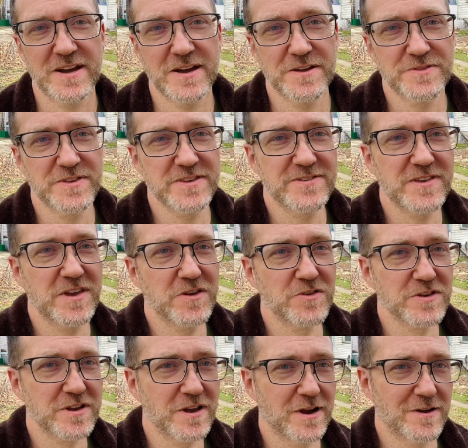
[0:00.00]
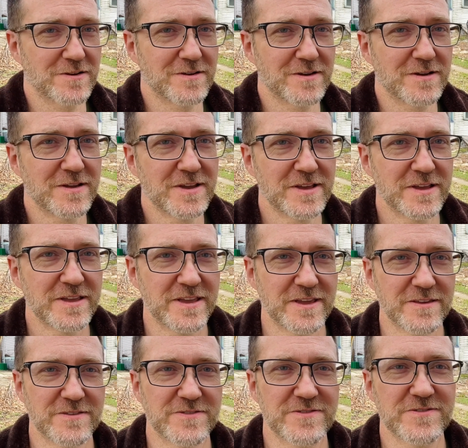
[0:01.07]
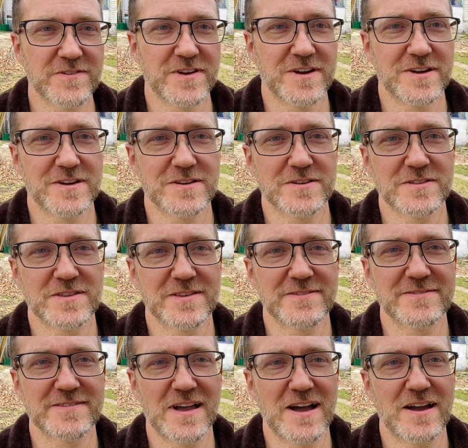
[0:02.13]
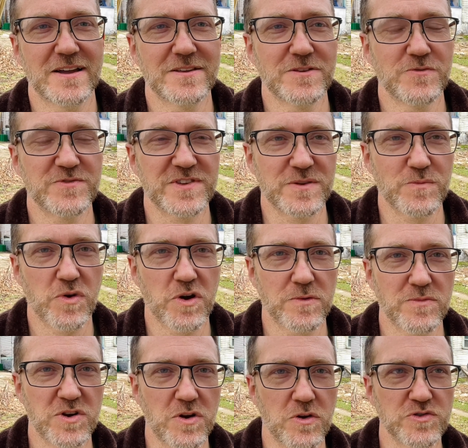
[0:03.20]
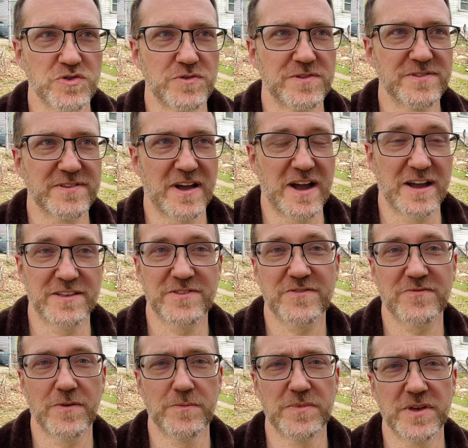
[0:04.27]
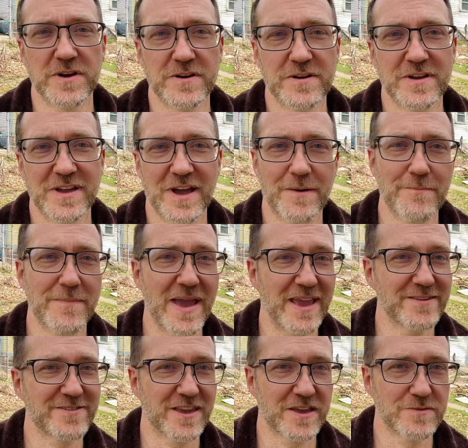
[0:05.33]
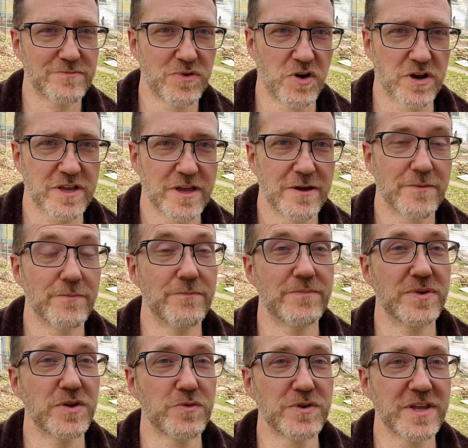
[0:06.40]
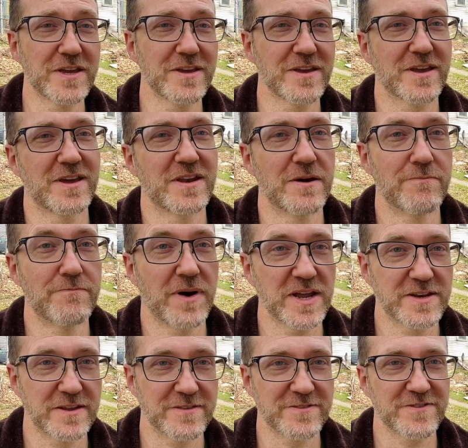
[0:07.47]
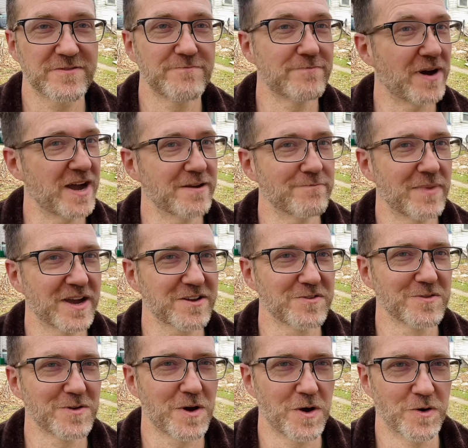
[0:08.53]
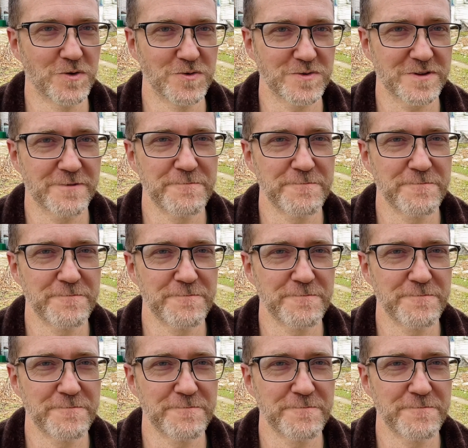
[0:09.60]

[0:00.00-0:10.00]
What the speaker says: this here garden is designed using permaculture designs from the amazing book Beauty in Abundance by Michael Hogue.